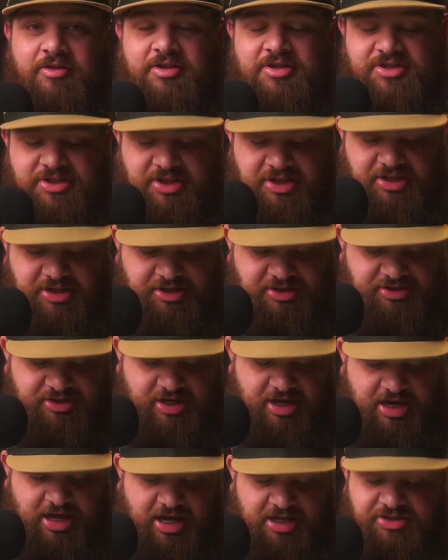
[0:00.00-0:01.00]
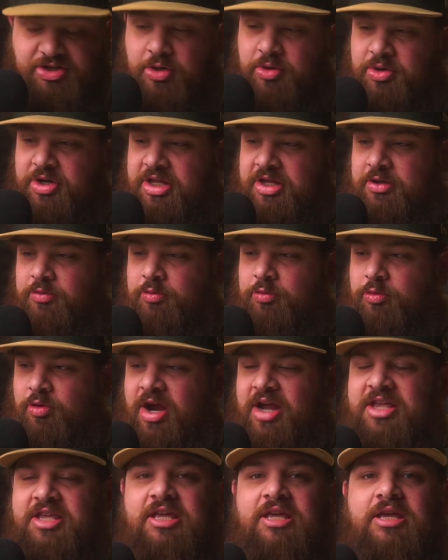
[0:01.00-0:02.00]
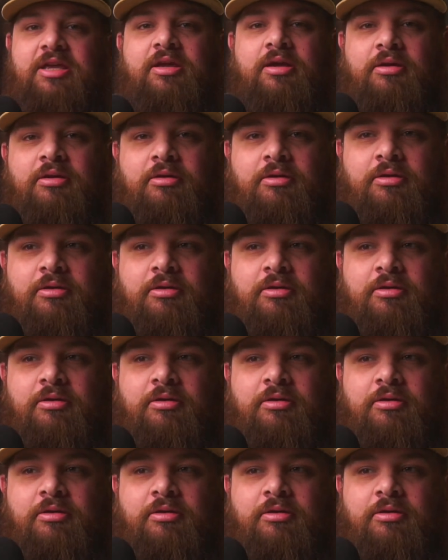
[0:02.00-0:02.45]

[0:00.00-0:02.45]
this is Tony Reinke.